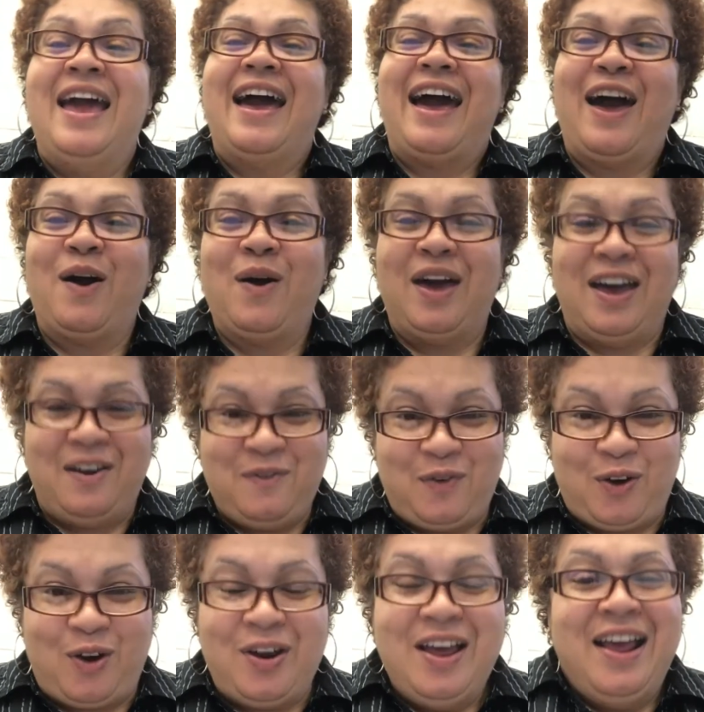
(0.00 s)

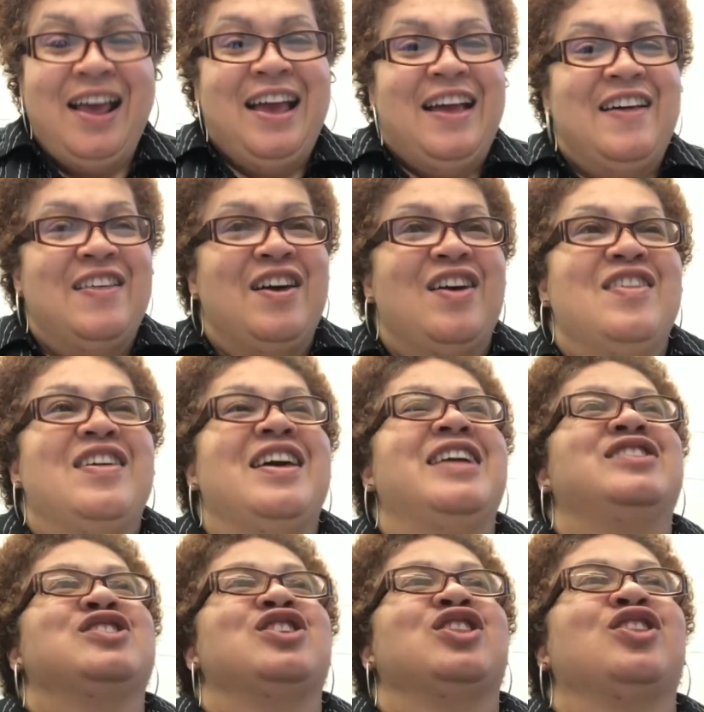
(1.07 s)
However,
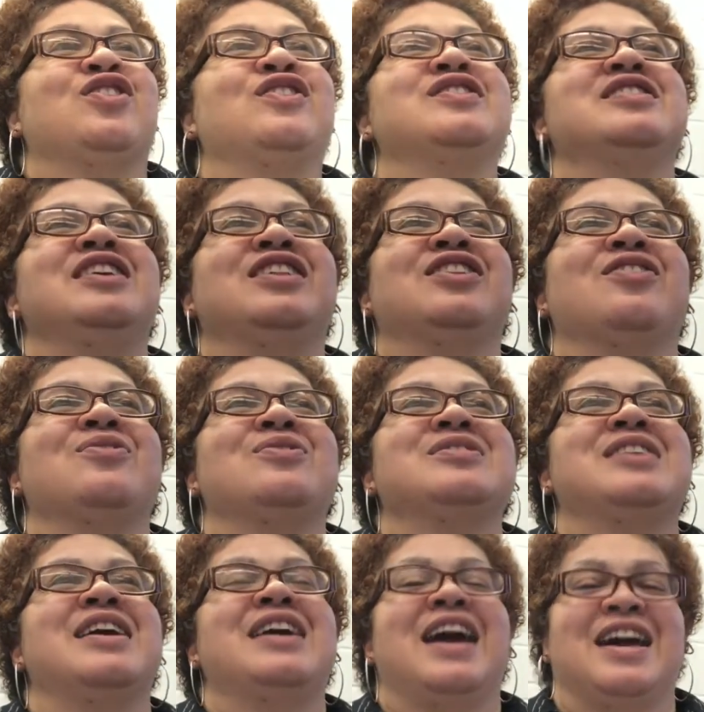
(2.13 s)
it's Thirsty Thursday.